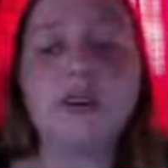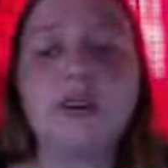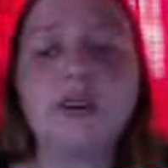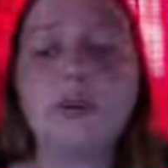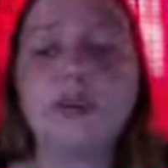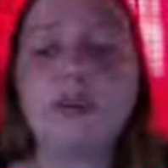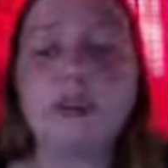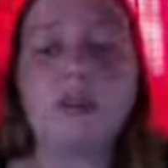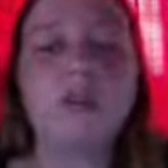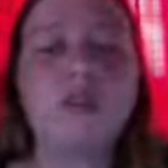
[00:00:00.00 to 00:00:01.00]
quick
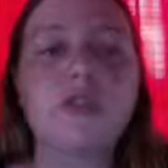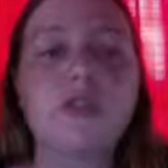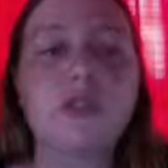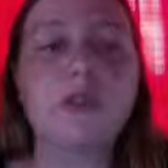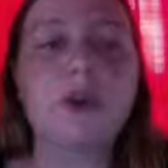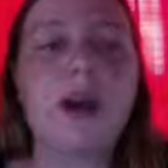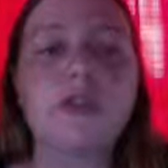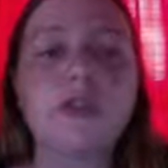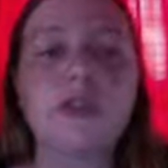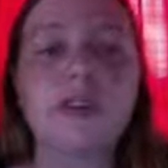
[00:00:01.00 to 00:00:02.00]
video to show you how
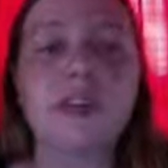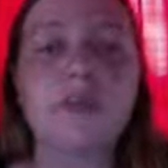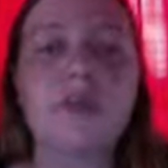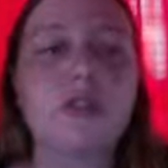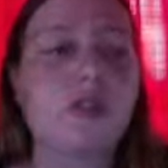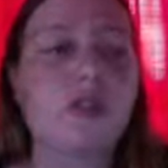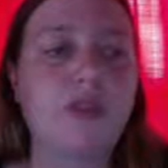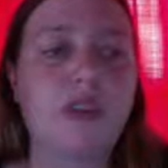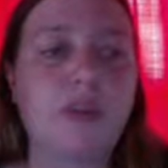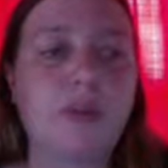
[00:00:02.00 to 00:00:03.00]
to set up the drop
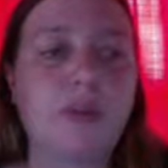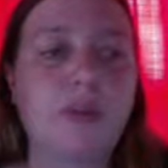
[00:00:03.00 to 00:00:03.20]
chamber.